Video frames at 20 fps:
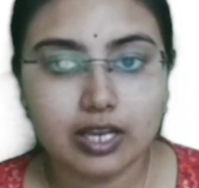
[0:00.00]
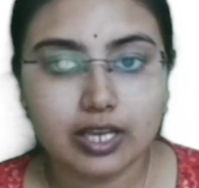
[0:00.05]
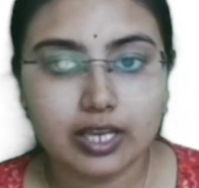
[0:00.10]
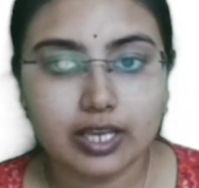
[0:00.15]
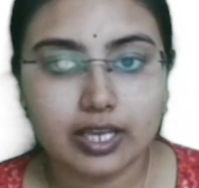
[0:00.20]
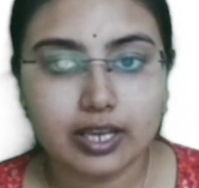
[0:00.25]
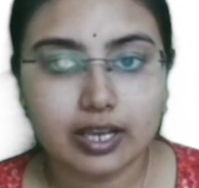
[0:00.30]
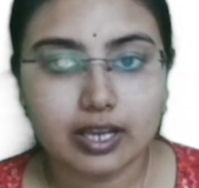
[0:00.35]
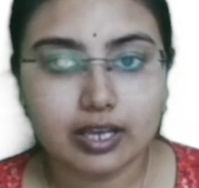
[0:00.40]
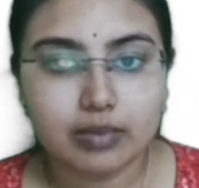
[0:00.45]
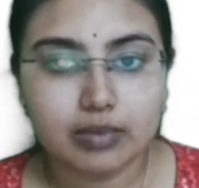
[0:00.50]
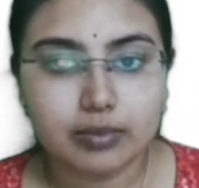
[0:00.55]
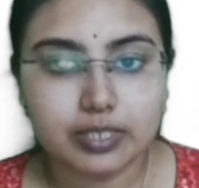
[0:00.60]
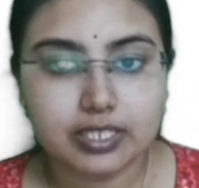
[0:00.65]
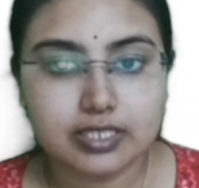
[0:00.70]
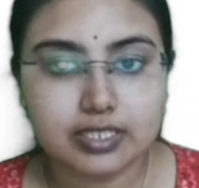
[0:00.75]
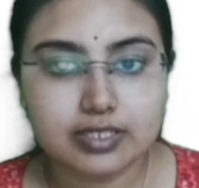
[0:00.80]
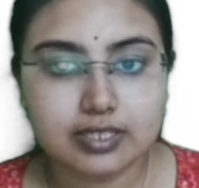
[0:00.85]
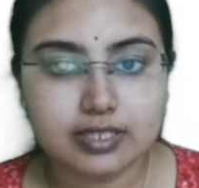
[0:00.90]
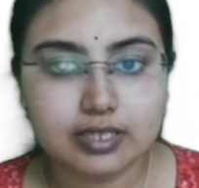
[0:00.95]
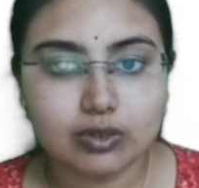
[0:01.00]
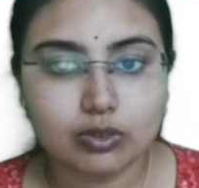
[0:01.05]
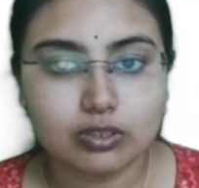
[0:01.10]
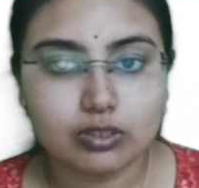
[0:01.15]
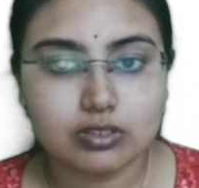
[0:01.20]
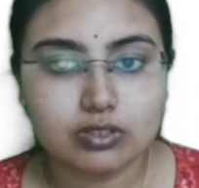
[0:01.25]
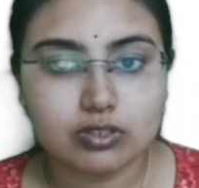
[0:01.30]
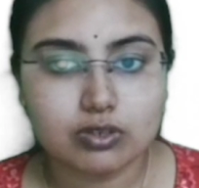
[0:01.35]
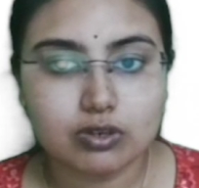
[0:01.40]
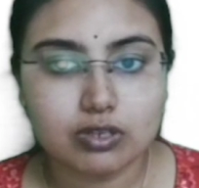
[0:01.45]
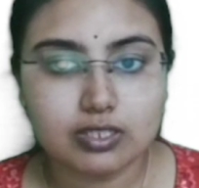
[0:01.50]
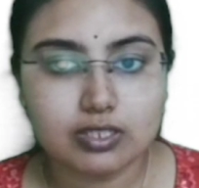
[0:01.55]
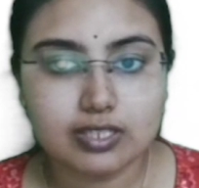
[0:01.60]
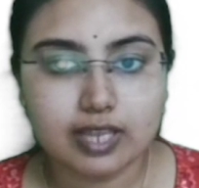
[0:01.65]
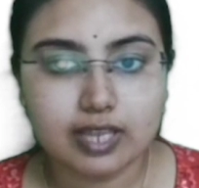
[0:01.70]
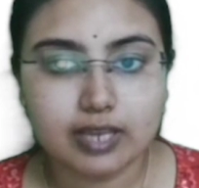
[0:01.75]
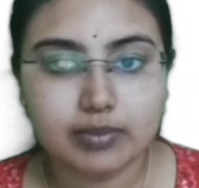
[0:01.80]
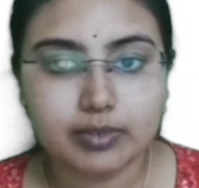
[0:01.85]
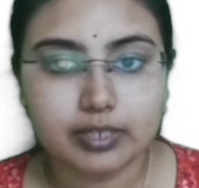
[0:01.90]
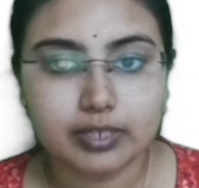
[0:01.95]
ARBs can also cause
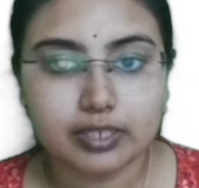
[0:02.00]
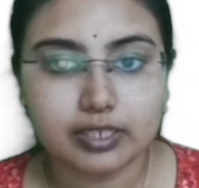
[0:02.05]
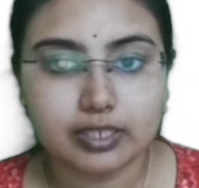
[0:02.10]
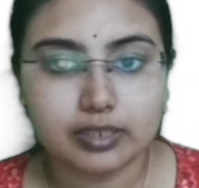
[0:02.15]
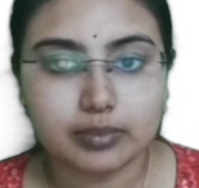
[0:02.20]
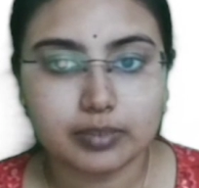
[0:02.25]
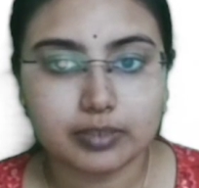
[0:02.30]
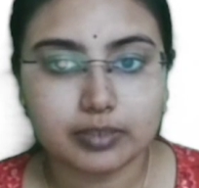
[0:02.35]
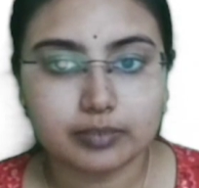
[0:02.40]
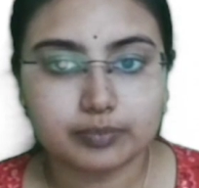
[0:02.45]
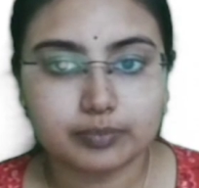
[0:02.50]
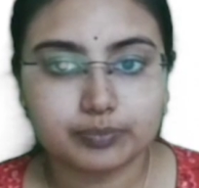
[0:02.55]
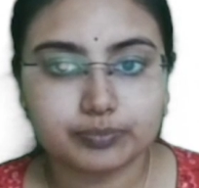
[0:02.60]
hyperkalemia.